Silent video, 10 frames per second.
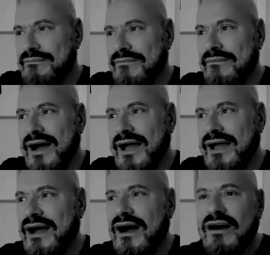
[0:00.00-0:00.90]

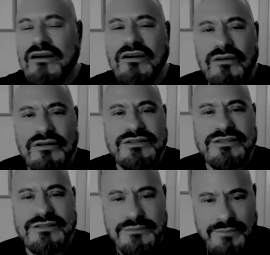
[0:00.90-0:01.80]
my
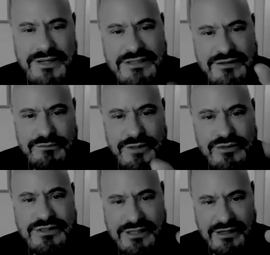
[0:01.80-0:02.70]
uncle's piece of
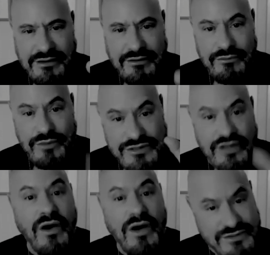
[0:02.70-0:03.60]
music was
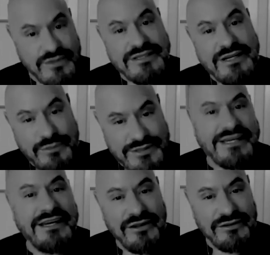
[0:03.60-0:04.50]
lost because he was
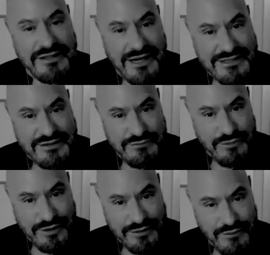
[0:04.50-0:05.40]
killed in
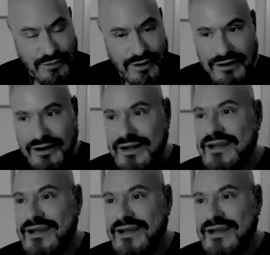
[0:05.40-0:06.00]
1944.